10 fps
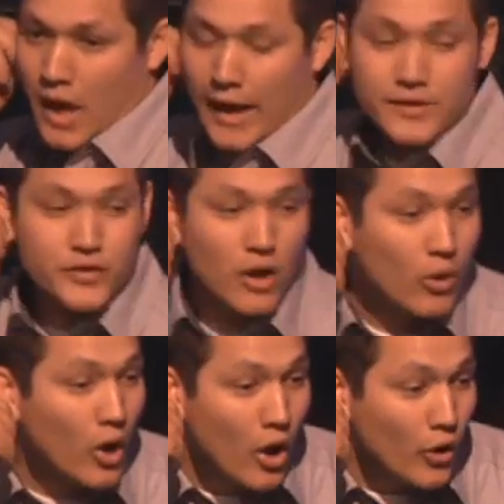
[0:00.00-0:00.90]
And
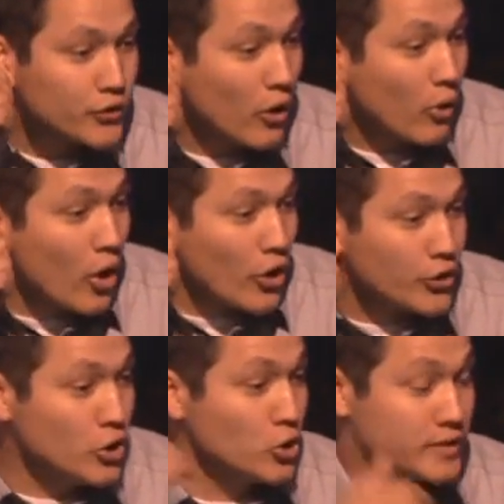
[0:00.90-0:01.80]
so, so
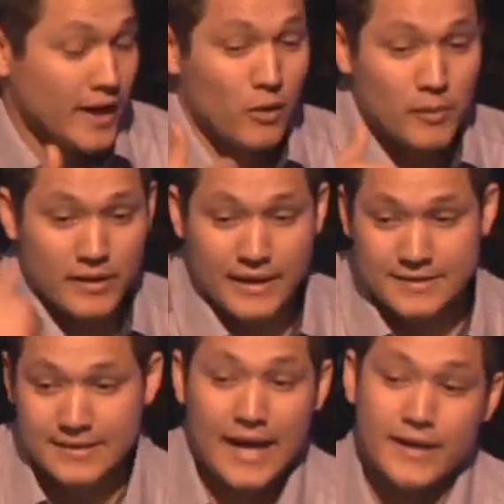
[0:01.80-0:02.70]
you tell me that
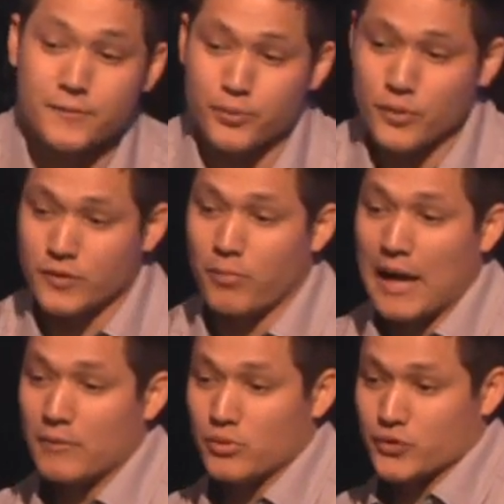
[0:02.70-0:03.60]
science proves the
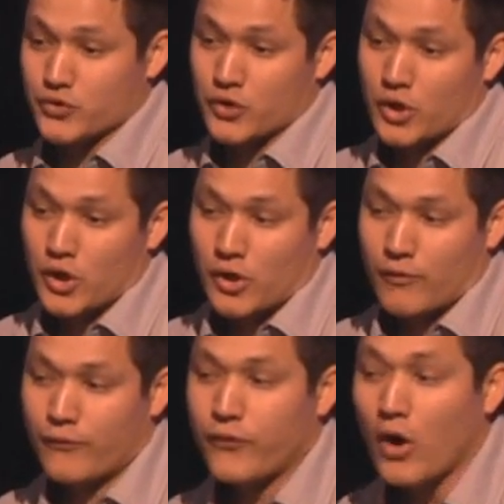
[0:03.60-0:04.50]
Bible's
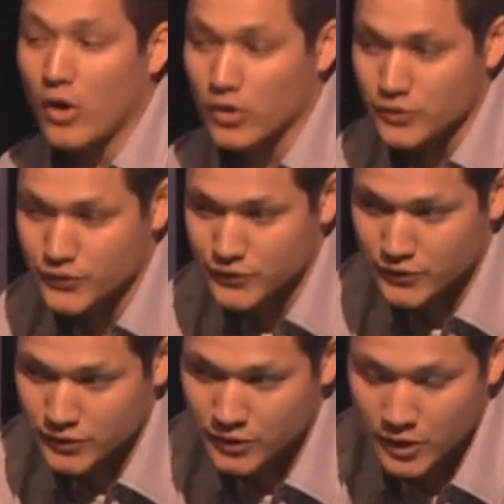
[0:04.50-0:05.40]

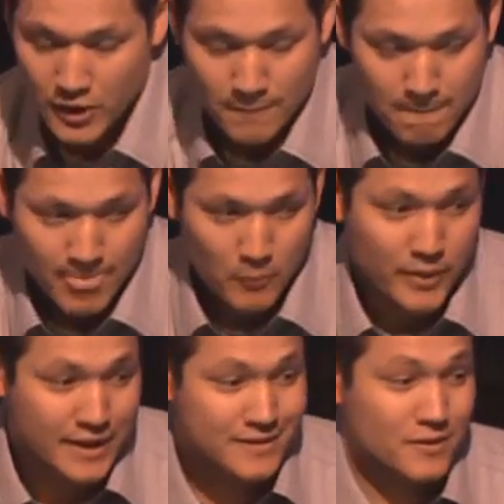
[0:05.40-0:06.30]
false
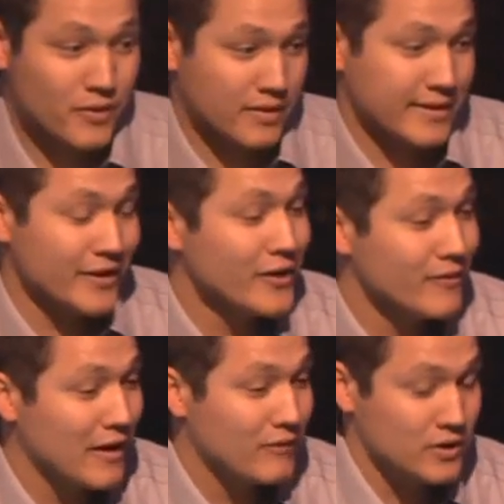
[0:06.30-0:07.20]
because of the theory
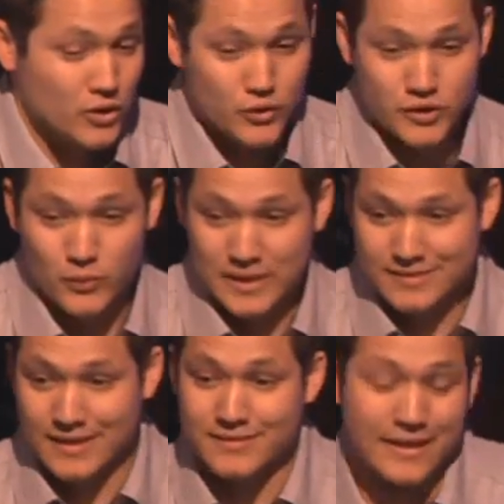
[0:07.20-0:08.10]
of evolution, which
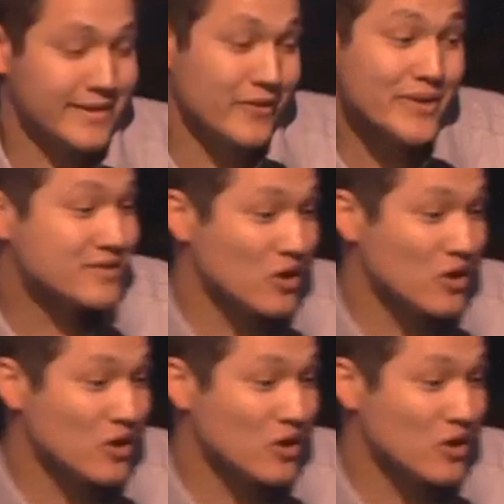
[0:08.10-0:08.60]
says that there is